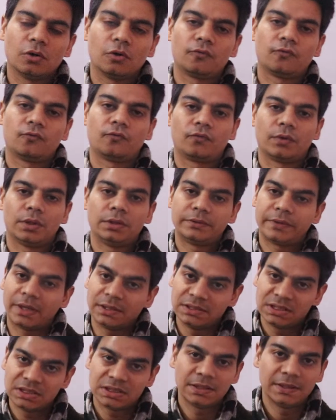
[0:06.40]
of
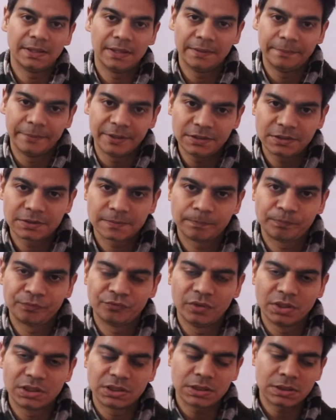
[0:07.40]
transition elements,
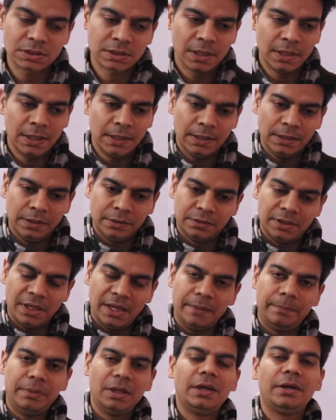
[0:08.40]
which is the
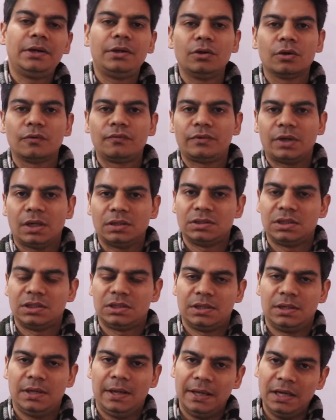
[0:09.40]
ability of
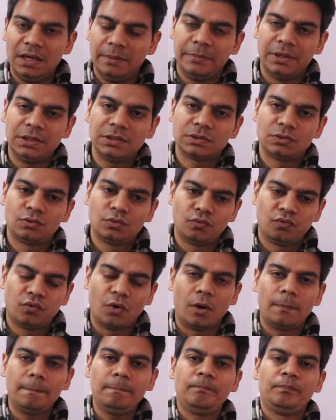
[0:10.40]
transition elements to
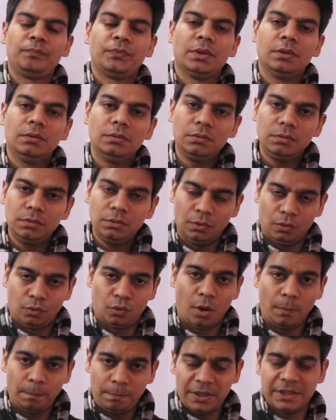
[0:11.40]
form
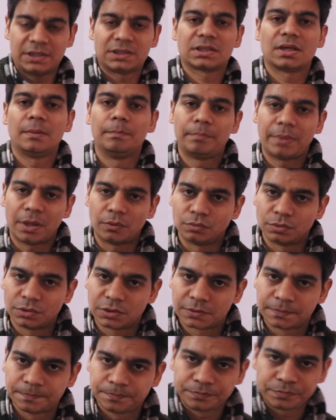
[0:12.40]
complex
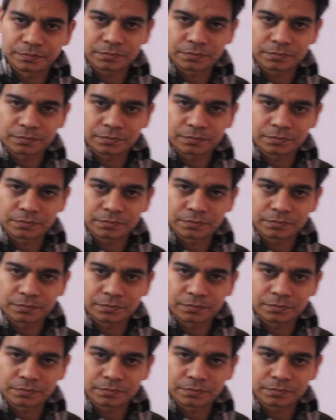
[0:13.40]
compounds.